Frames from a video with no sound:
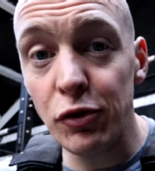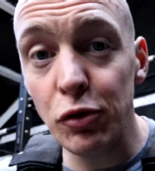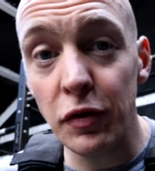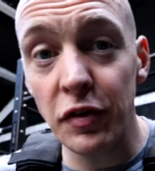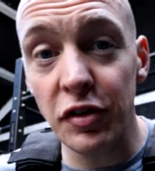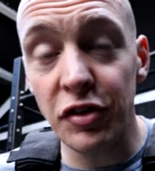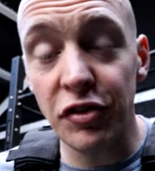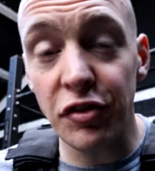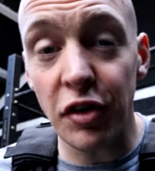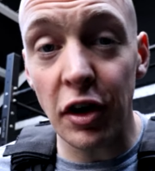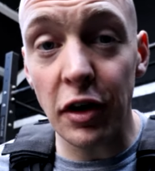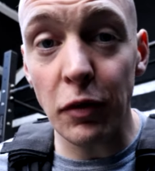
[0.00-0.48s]
So I have
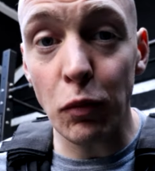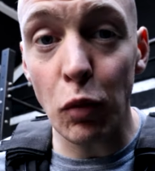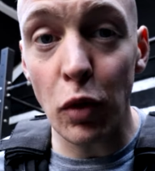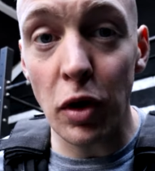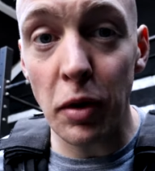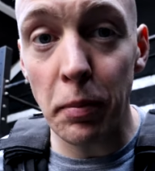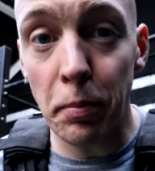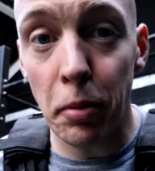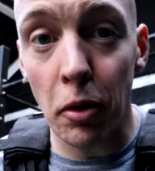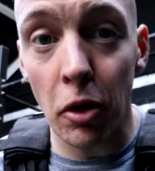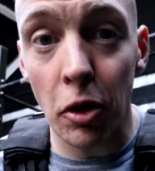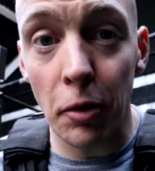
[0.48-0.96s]
a strict
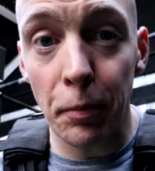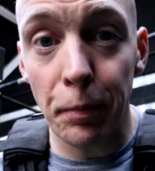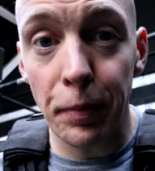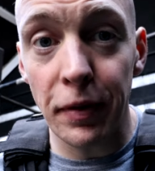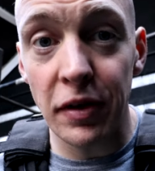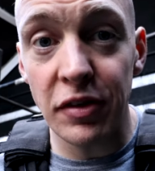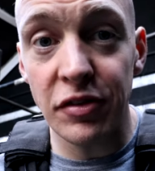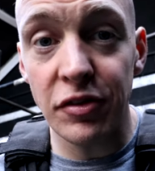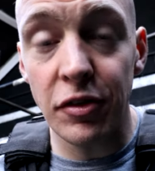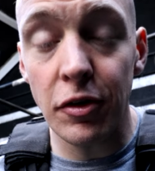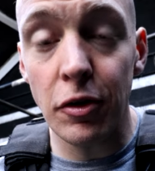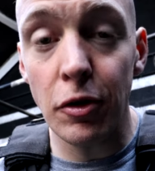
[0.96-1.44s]
to pull up
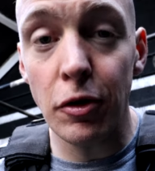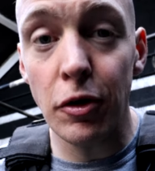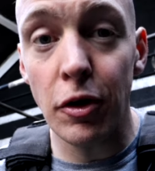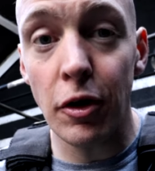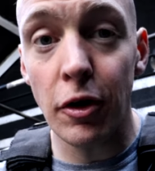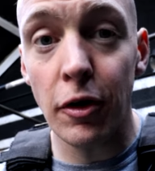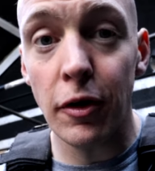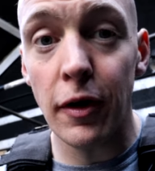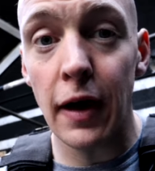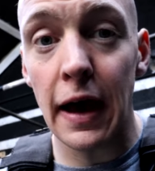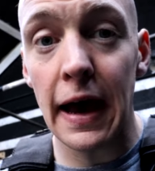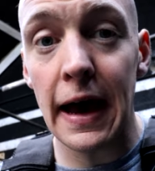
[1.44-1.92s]
piece to do
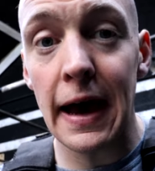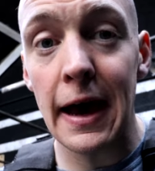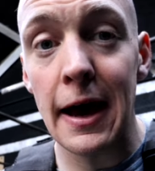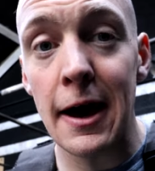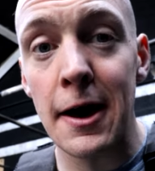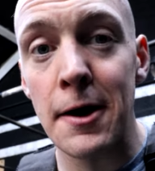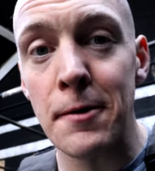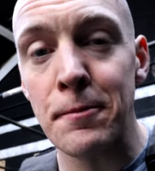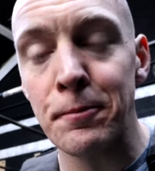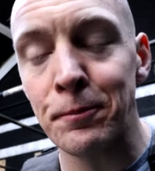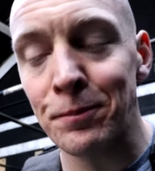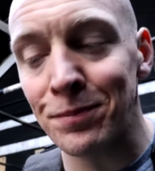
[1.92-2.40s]

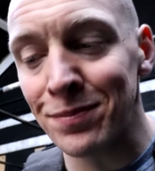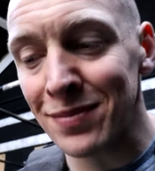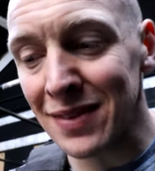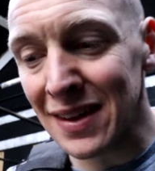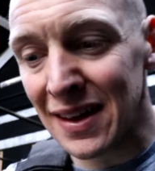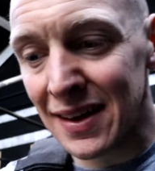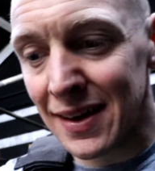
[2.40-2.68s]
now. Um,